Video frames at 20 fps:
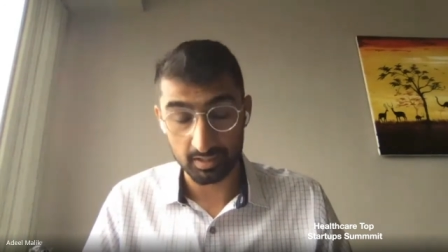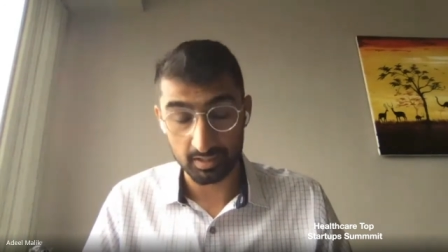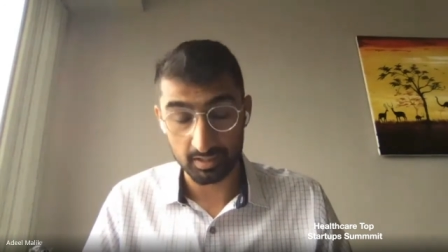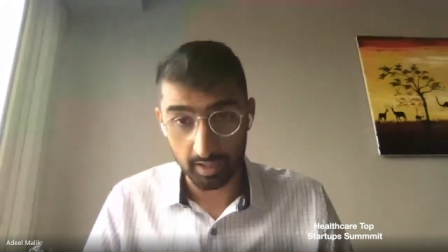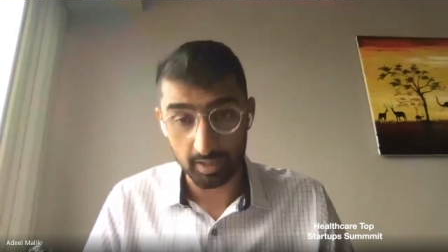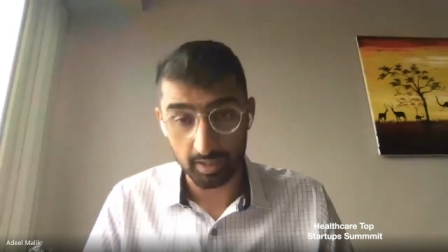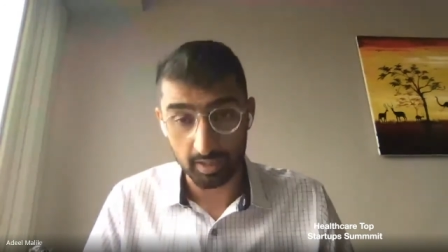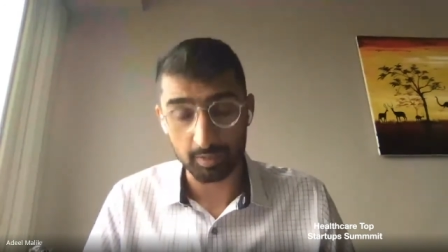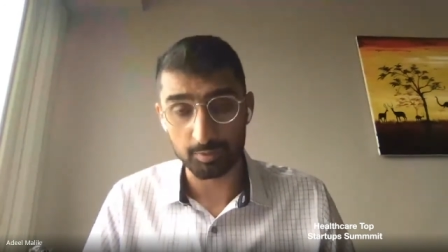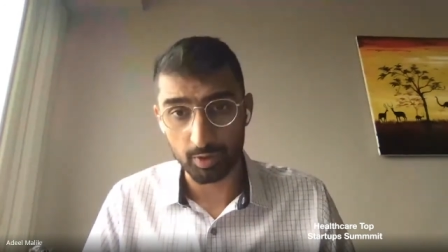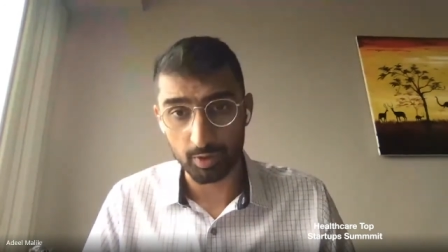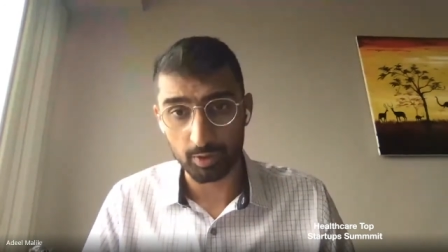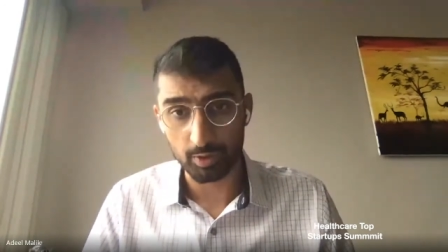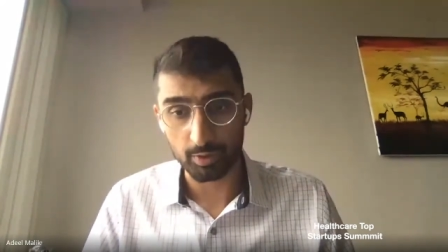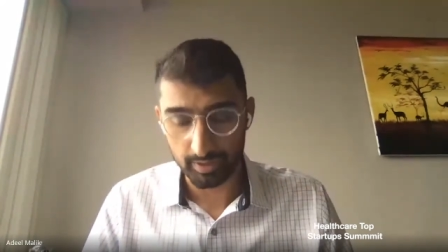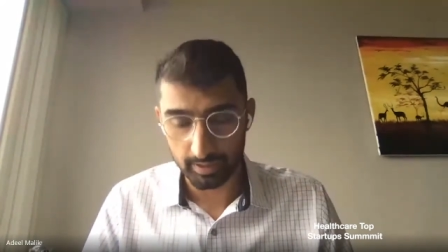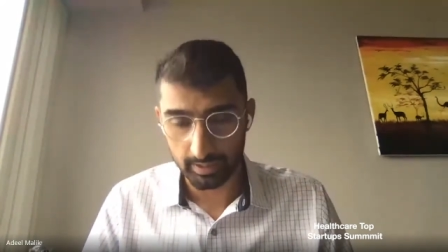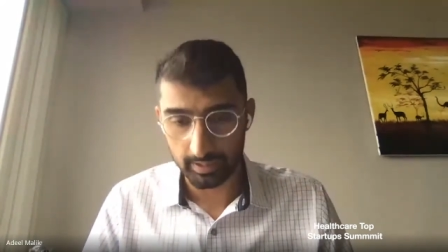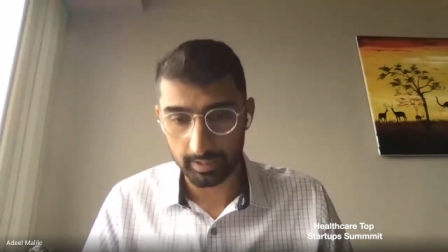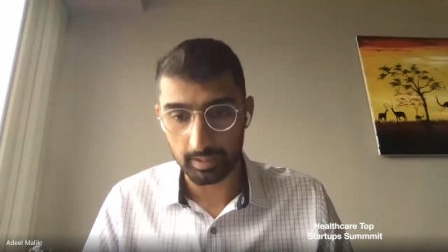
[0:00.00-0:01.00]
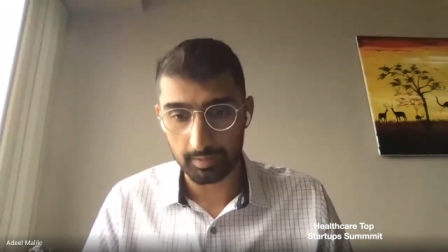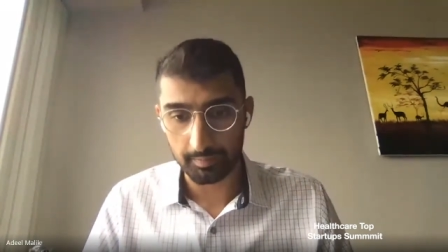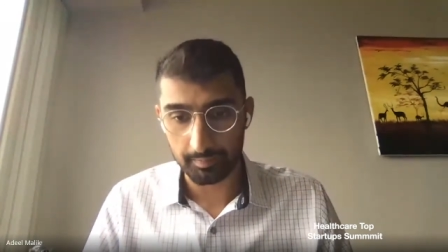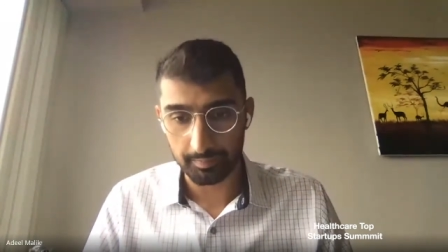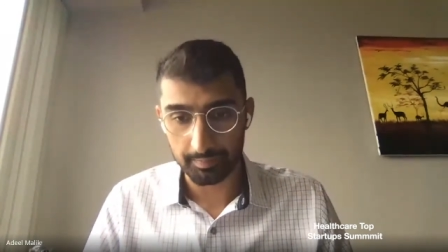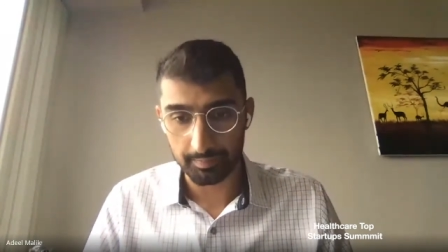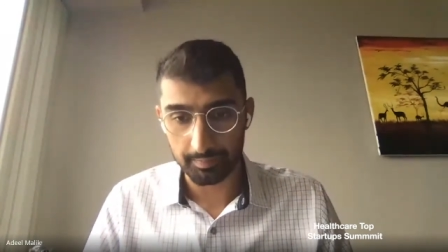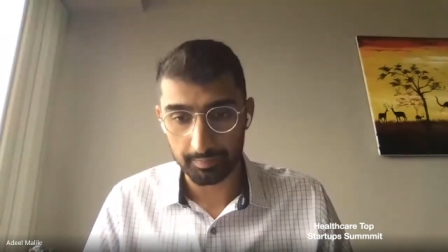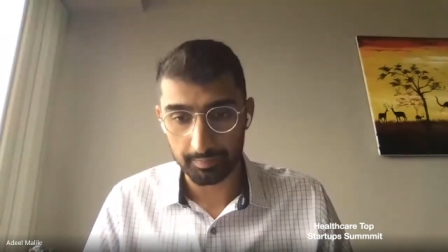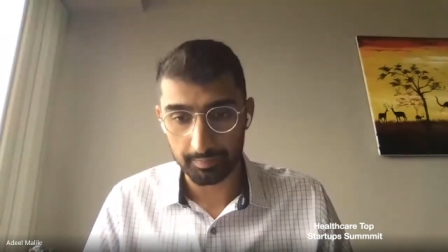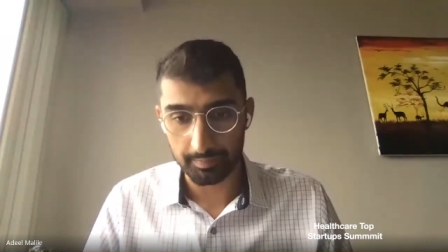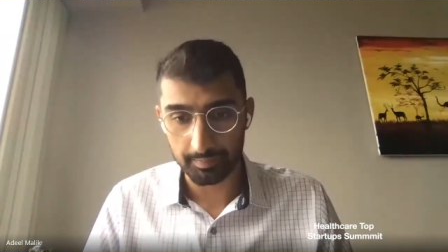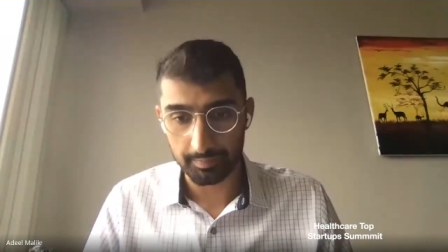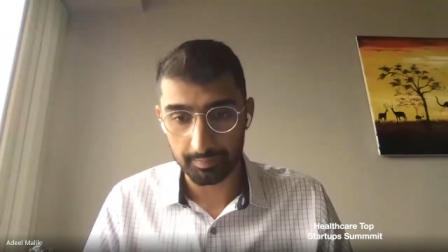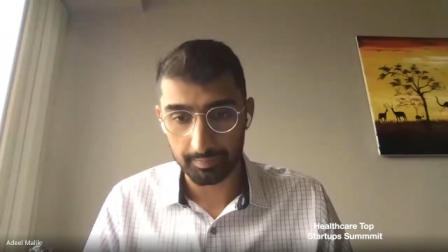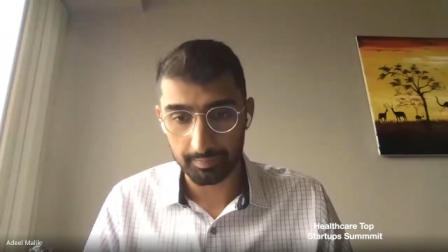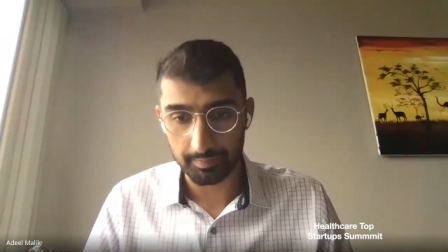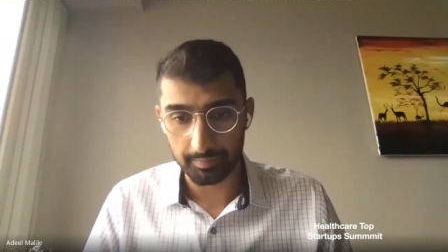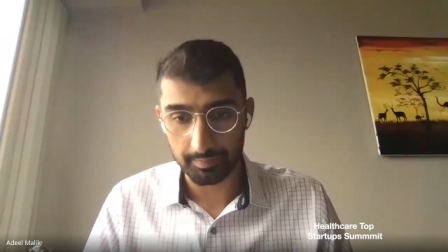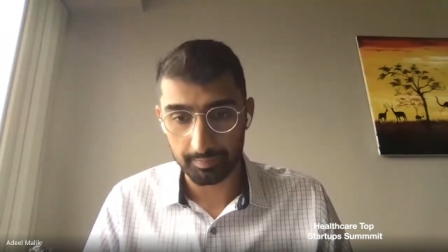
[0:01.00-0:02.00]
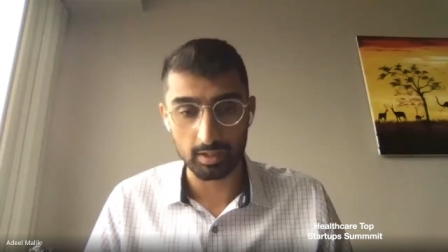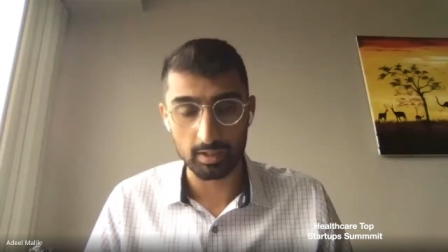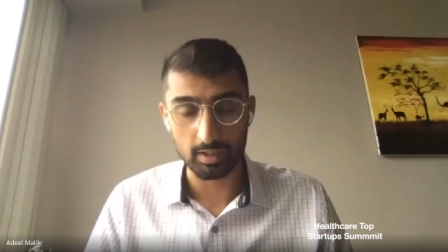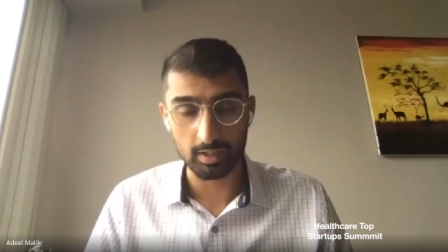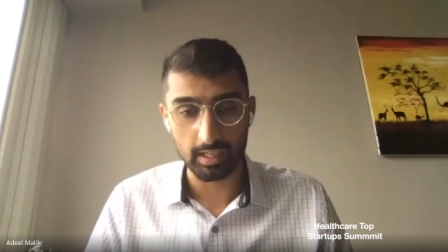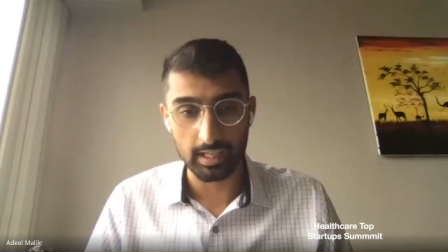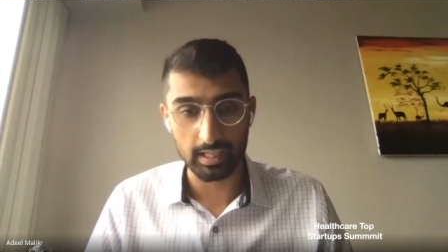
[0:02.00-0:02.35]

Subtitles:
ton of growth this year.